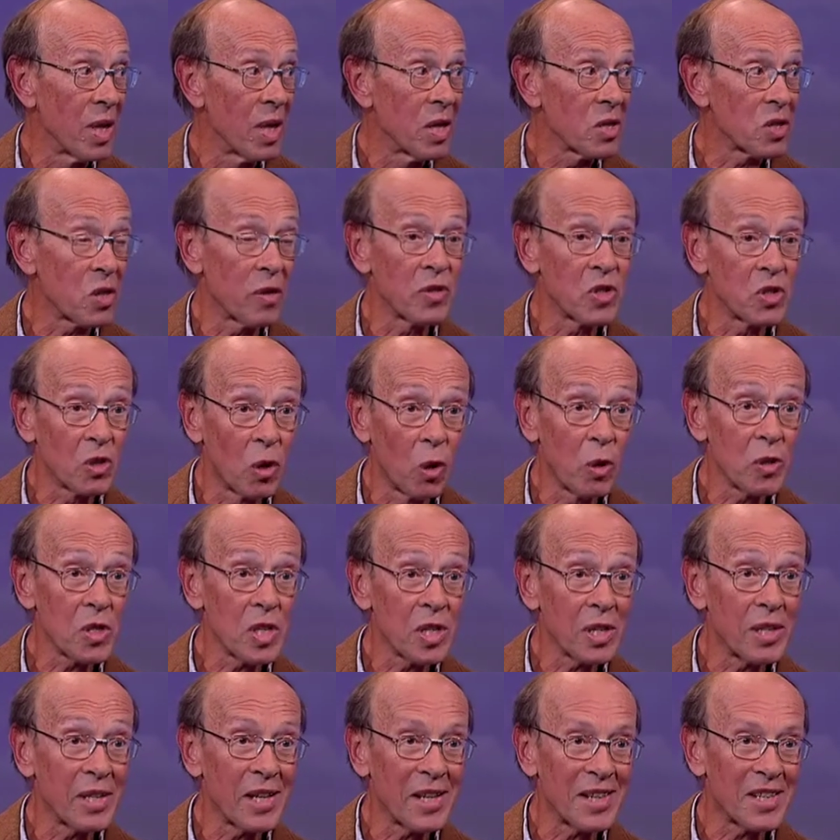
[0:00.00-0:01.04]
So the
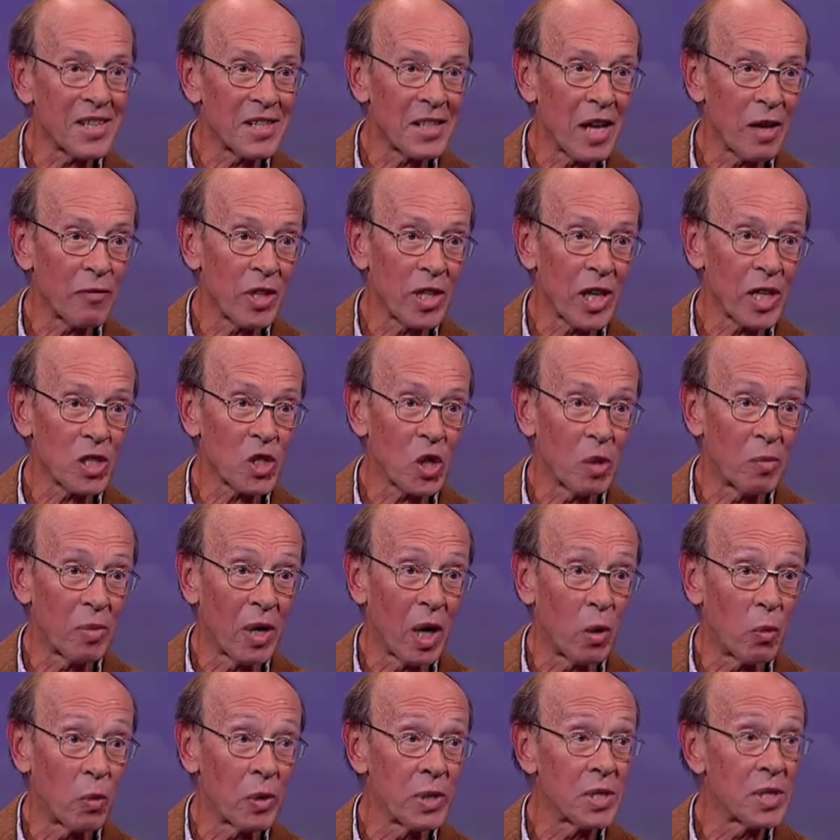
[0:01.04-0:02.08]
Dorset and East Devon National
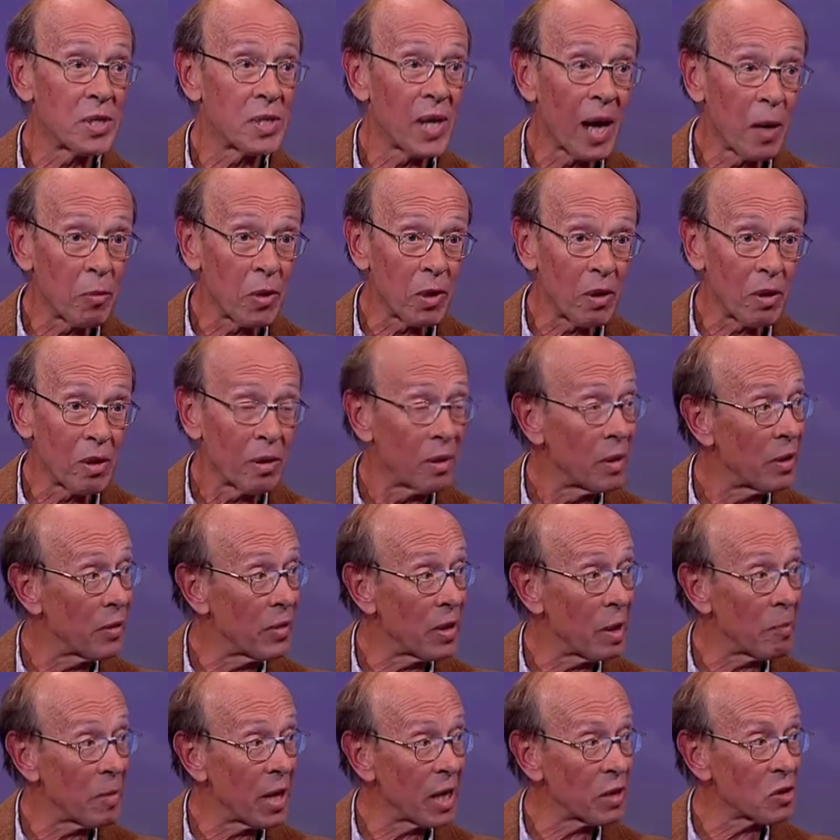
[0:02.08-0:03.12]
Park would double the
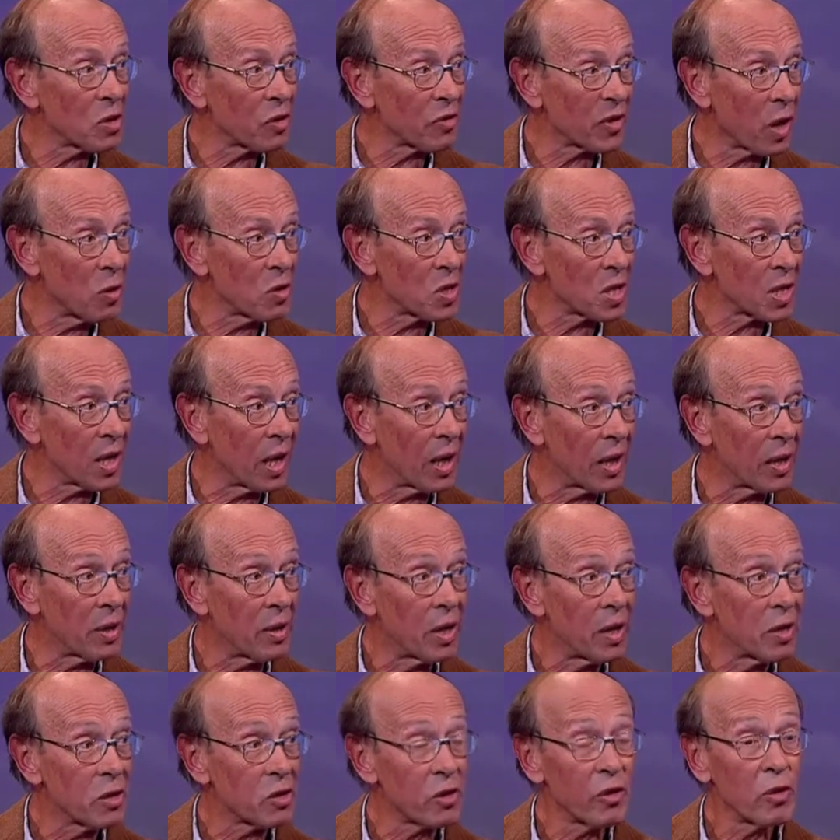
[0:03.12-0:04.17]
amount of coastline.
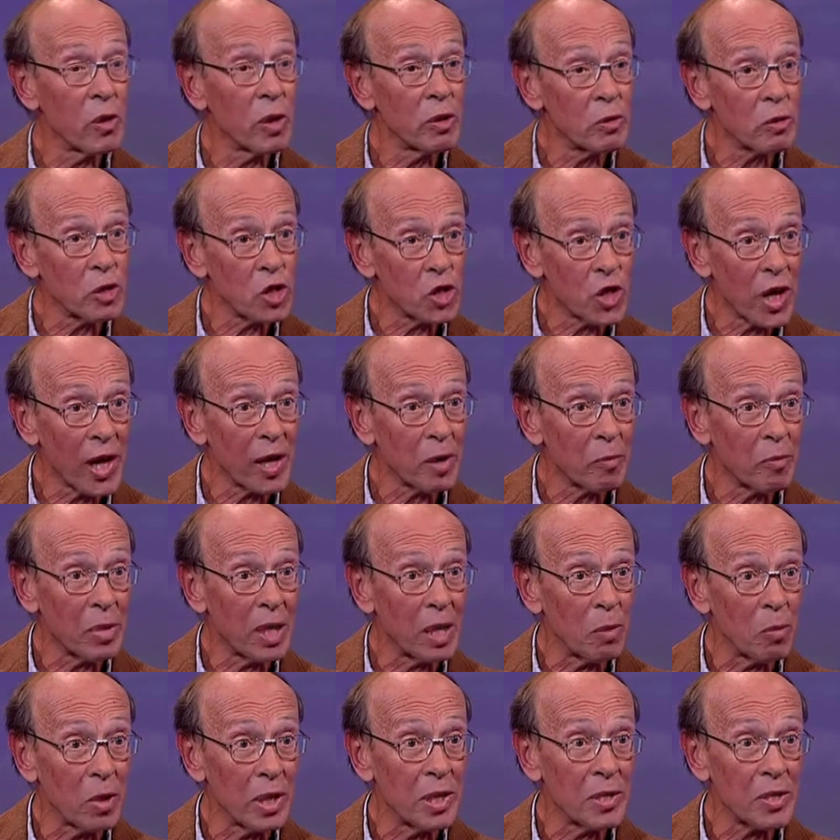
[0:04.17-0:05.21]
So if you want to attract
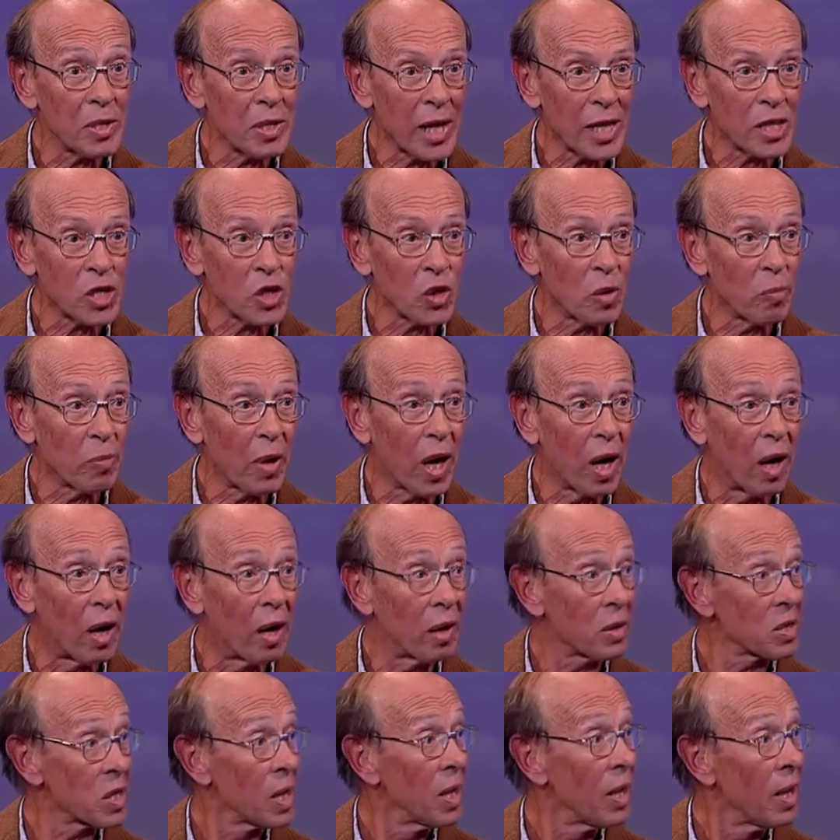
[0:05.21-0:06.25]
people into national
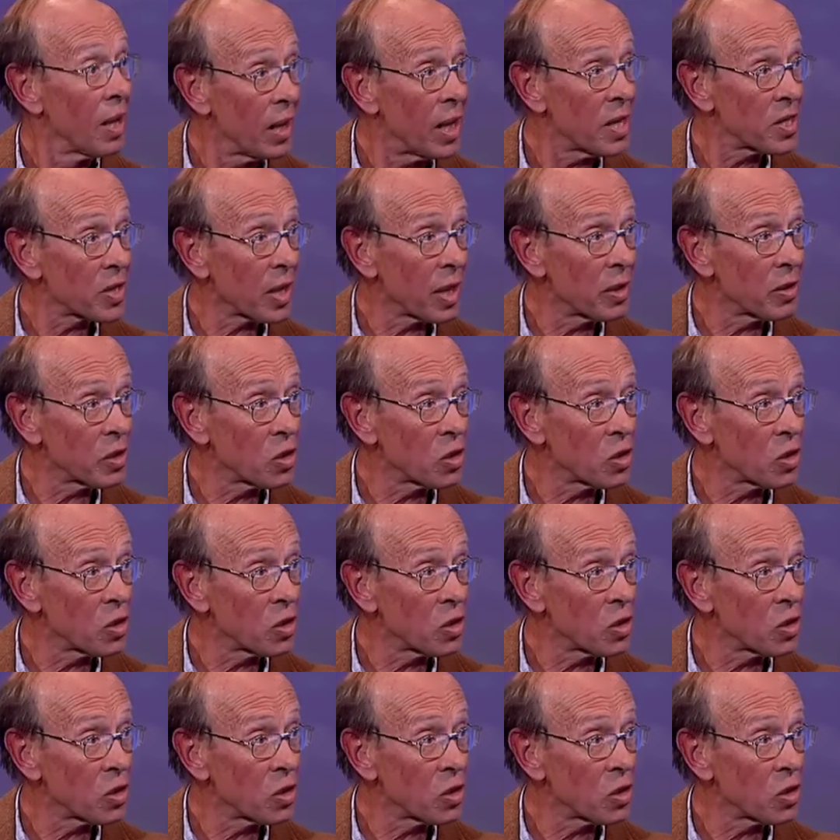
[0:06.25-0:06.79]
parks, let's get a